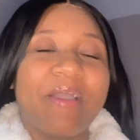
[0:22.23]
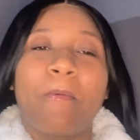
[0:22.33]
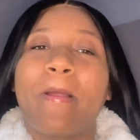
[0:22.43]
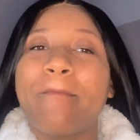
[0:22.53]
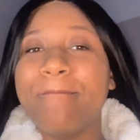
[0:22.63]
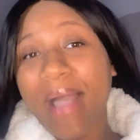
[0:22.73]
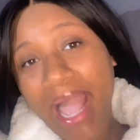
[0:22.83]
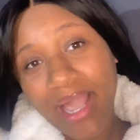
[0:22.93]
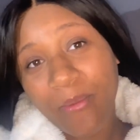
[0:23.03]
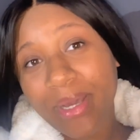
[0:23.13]
and we're
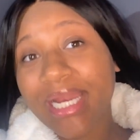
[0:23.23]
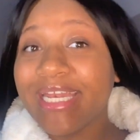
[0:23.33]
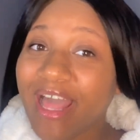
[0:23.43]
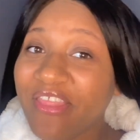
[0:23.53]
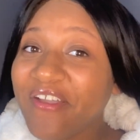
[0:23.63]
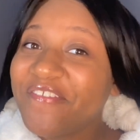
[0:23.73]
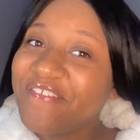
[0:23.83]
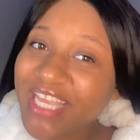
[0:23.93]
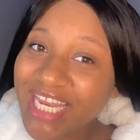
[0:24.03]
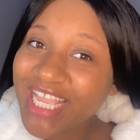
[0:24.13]
back with another
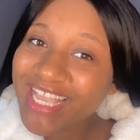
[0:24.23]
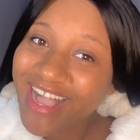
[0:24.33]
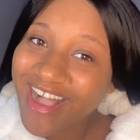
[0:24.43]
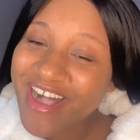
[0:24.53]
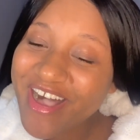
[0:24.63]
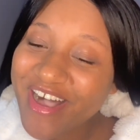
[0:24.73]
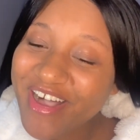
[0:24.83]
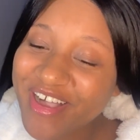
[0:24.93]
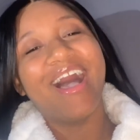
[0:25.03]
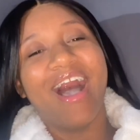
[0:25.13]

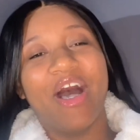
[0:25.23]
video.